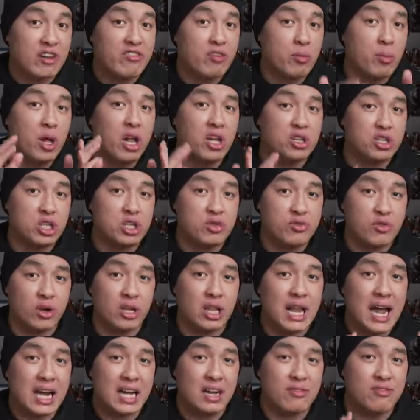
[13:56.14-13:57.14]
off, apologies for a
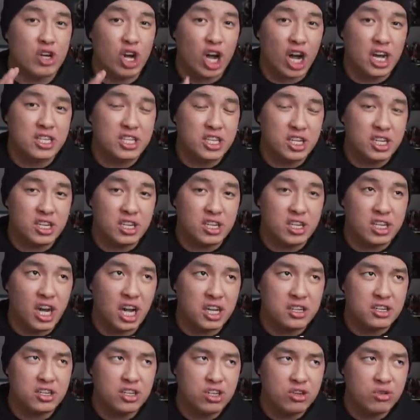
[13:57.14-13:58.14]
lack of
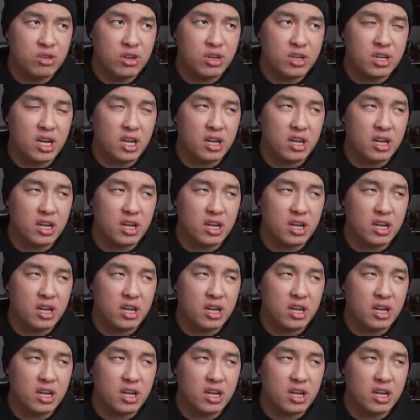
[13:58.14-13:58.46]
continuity